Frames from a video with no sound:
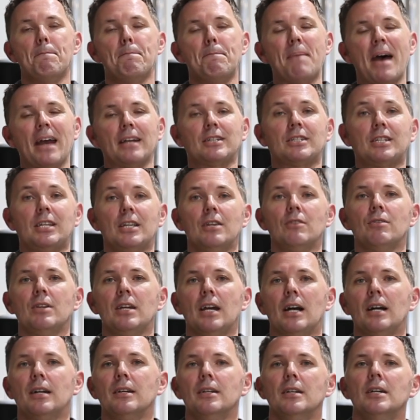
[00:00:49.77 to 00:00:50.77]

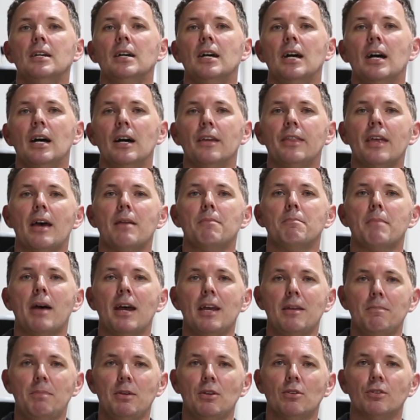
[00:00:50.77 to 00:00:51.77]
bacteria that
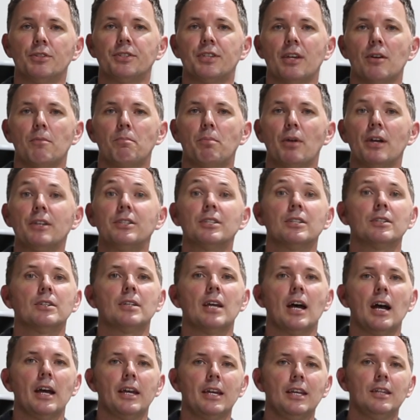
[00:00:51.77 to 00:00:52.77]
may be also present
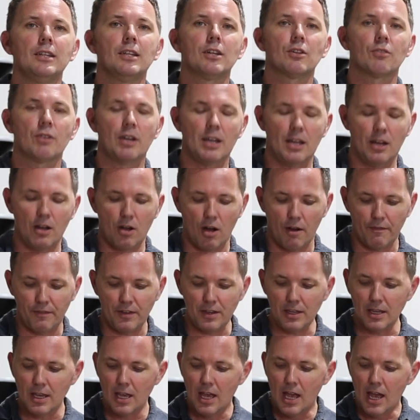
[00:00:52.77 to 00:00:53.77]
in the green
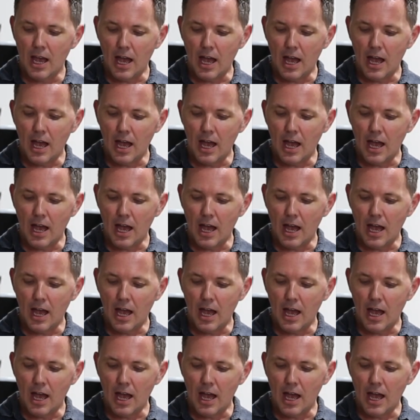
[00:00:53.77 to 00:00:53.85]
coffee.